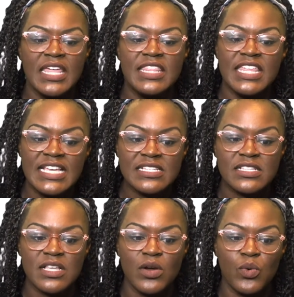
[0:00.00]

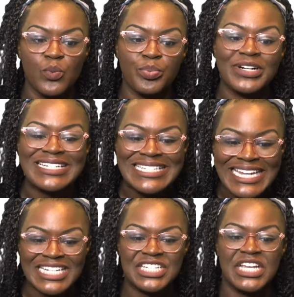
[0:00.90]
This
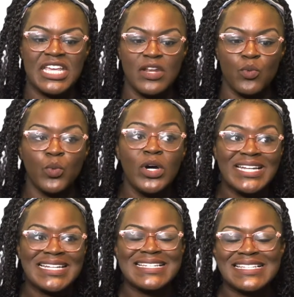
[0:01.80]
prediction
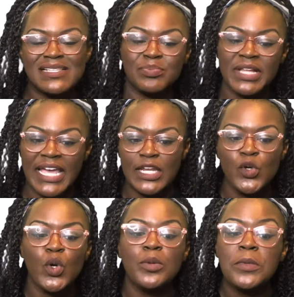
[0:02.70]
would display
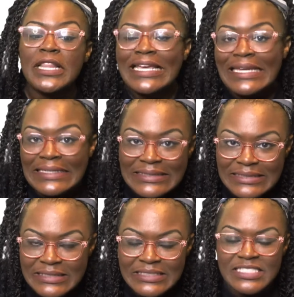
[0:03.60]
normally
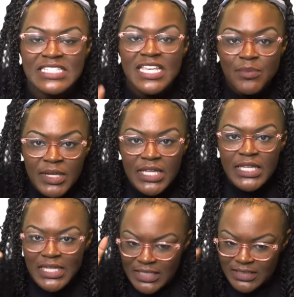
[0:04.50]

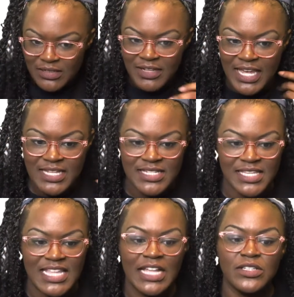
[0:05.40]
typically, okay?
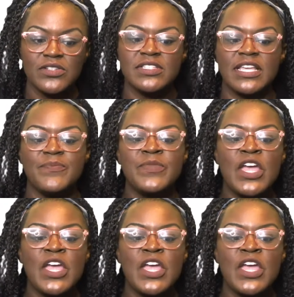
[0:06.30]
Take that loosely.